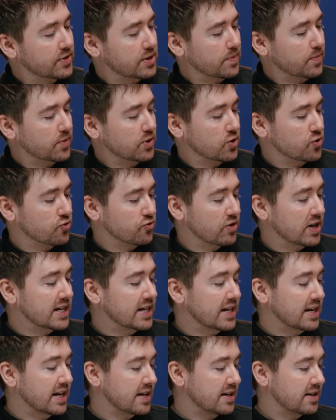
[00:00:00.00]
someone who's
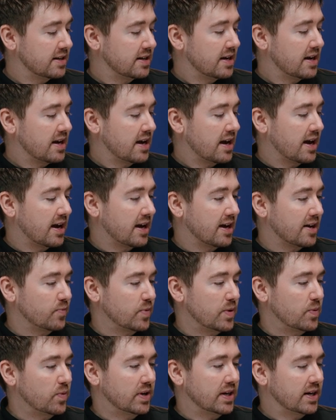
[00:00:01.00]
reading it, and
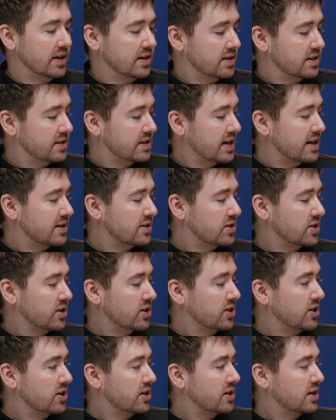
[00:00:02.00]
we want it in the
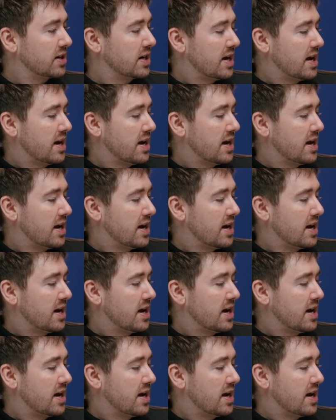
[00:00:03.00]
center.